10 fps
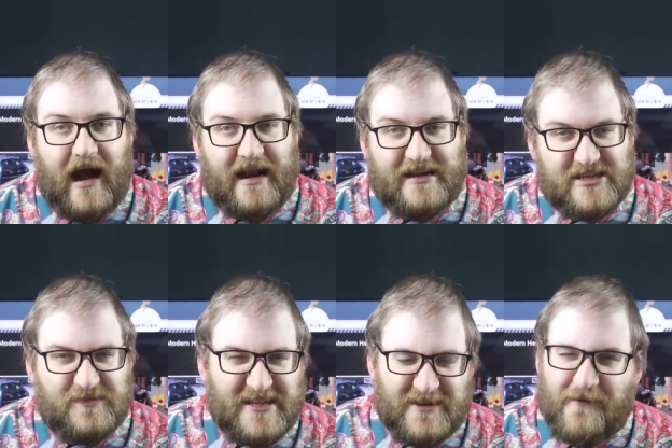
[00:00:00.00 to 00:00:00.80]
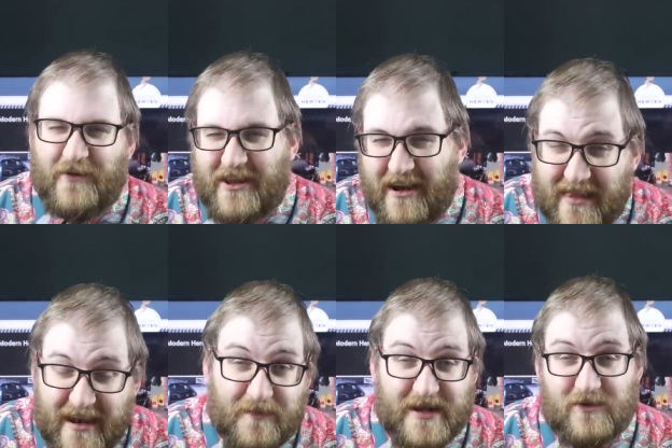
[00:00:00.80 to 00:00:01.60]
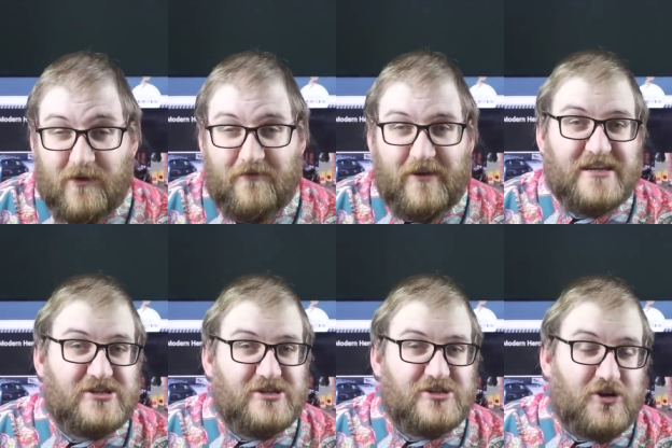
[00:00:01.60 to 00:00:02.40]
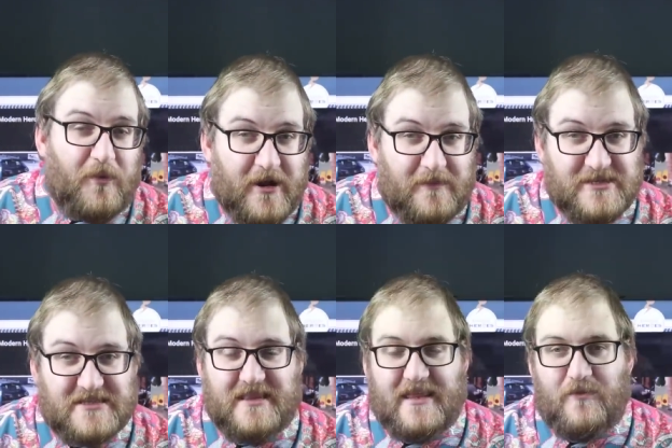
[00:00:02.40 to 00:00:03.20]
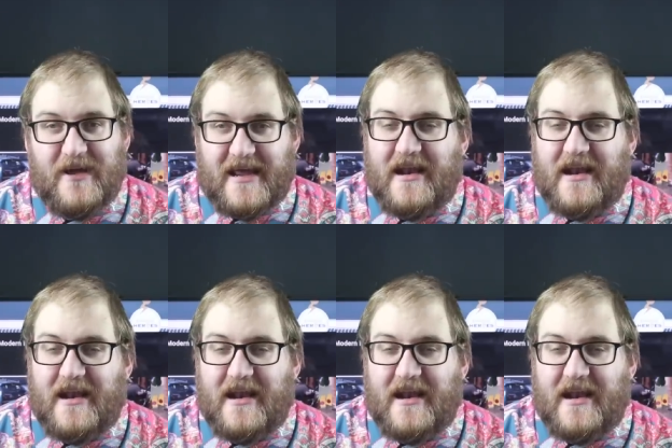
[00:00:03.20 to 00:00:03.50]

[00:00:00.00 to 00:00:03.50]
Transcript: And it just means if you're running a little bit low on range, you can just top it up just a little bit.